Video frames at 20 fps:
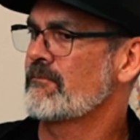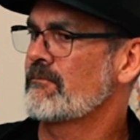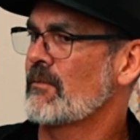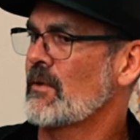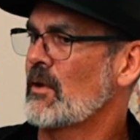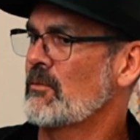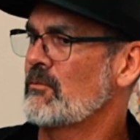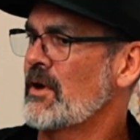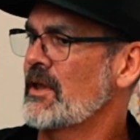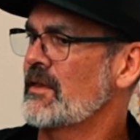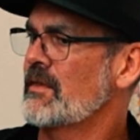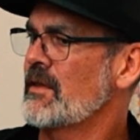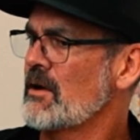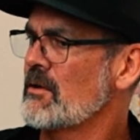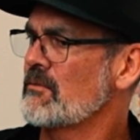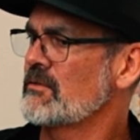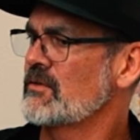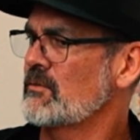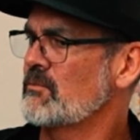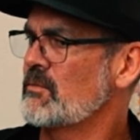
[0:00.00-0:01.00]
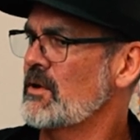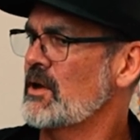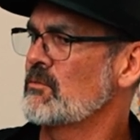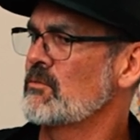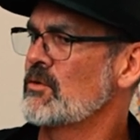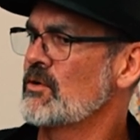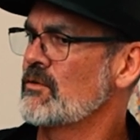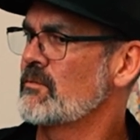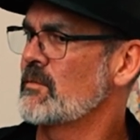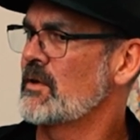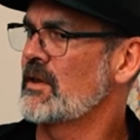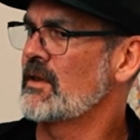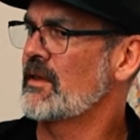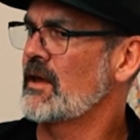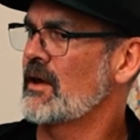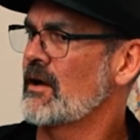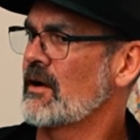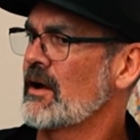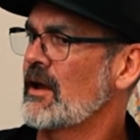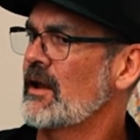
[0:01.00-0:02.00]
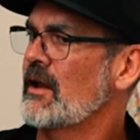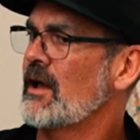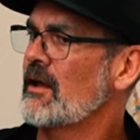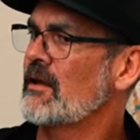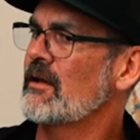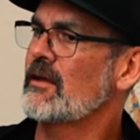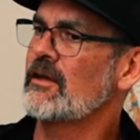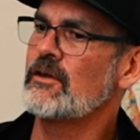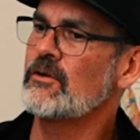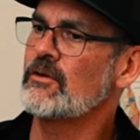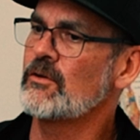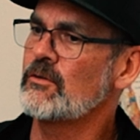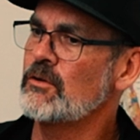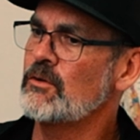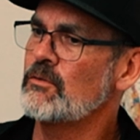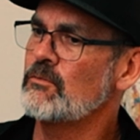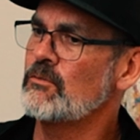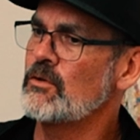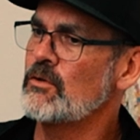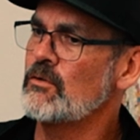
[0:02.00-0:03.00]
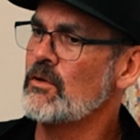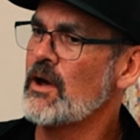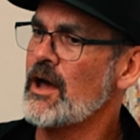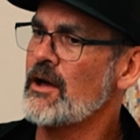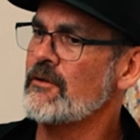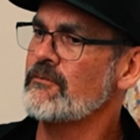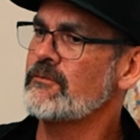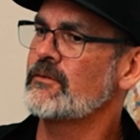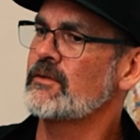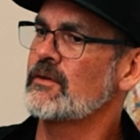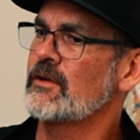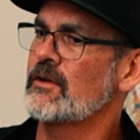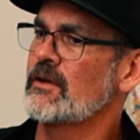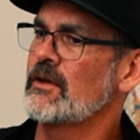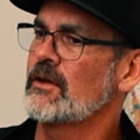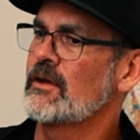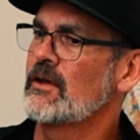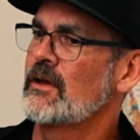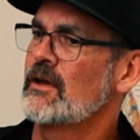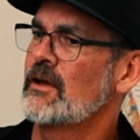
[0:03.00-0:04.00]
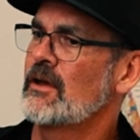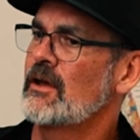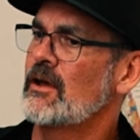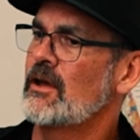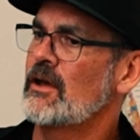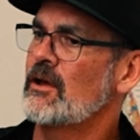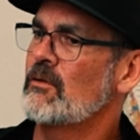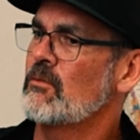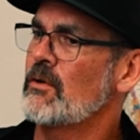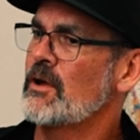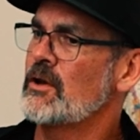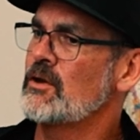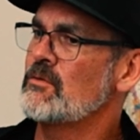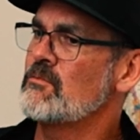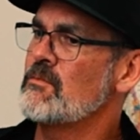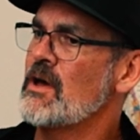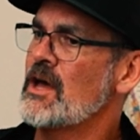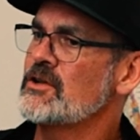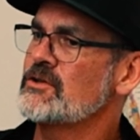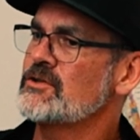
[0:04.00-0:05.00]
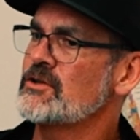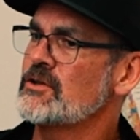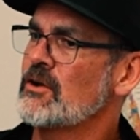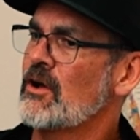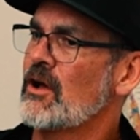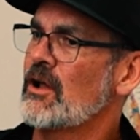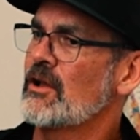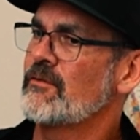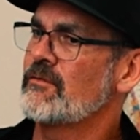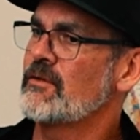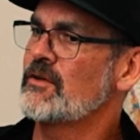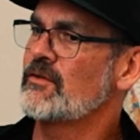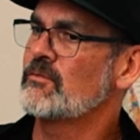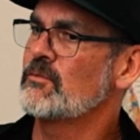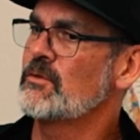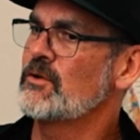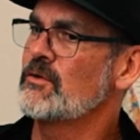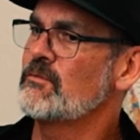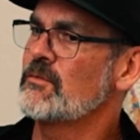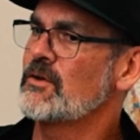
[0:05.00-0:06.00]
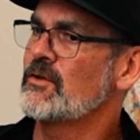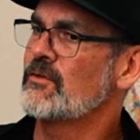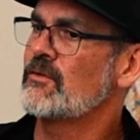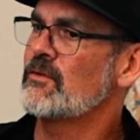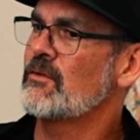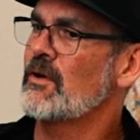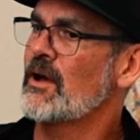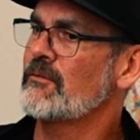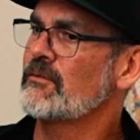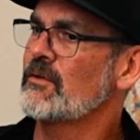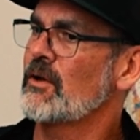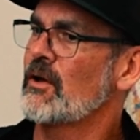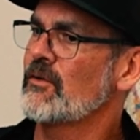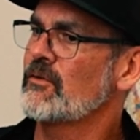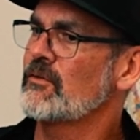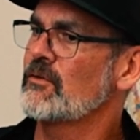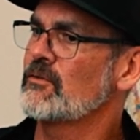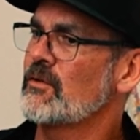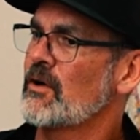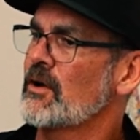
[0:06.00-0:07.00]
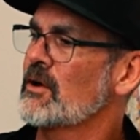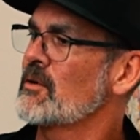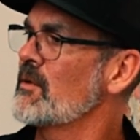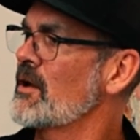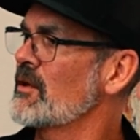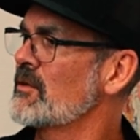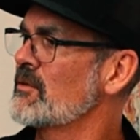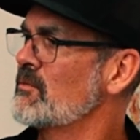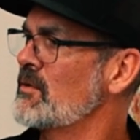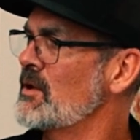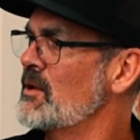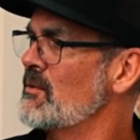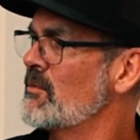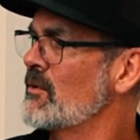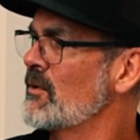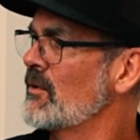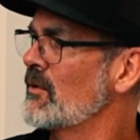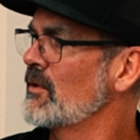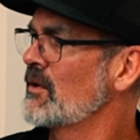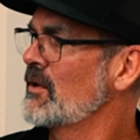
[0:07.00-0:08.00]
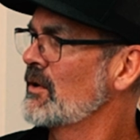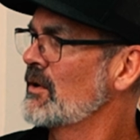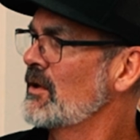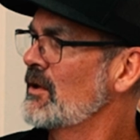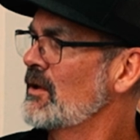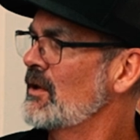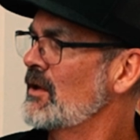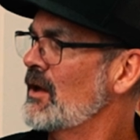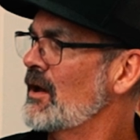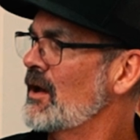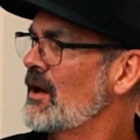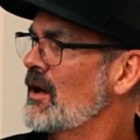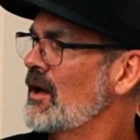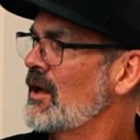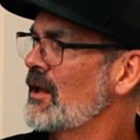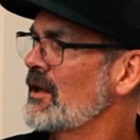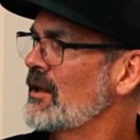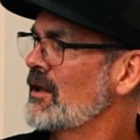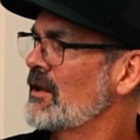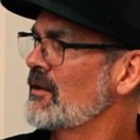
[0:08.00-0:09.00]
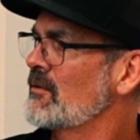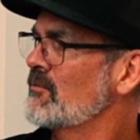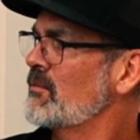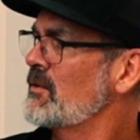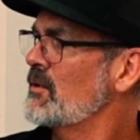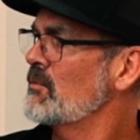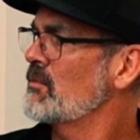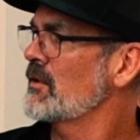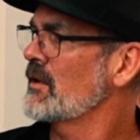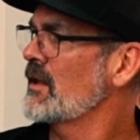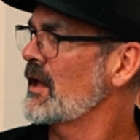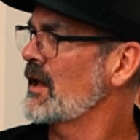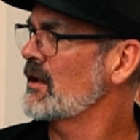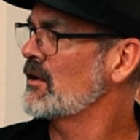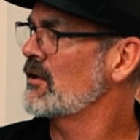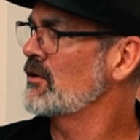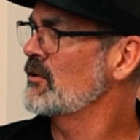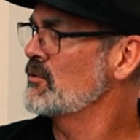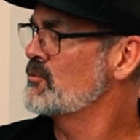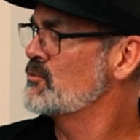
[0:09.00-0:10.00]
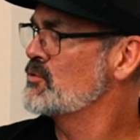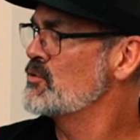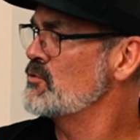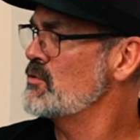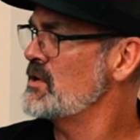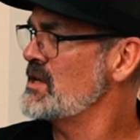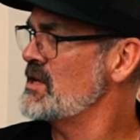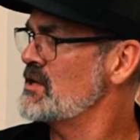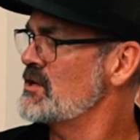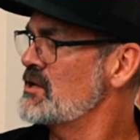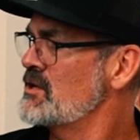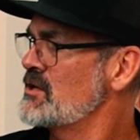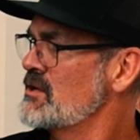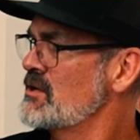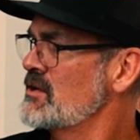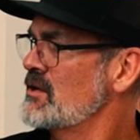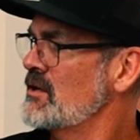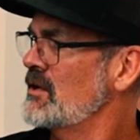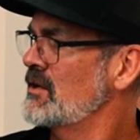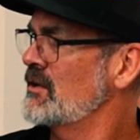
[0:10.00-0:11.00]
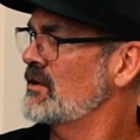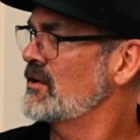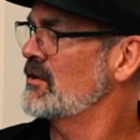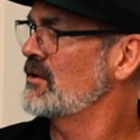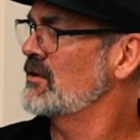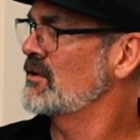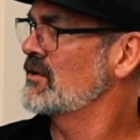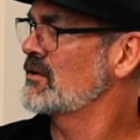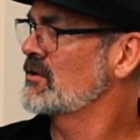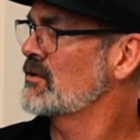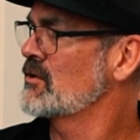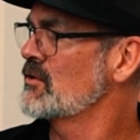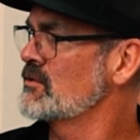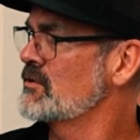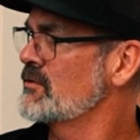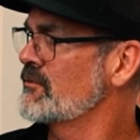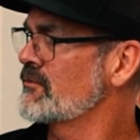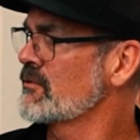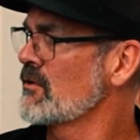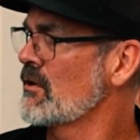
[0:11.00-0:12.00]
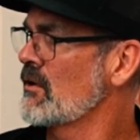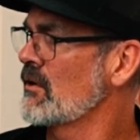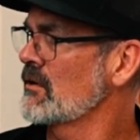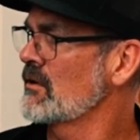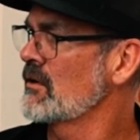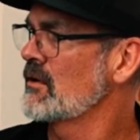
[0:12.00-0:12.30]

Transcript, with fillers: But there was a big movement there. And you have to, when you mention all of these movements, you have to also talk about the people like Le Puy in Côte de Franc,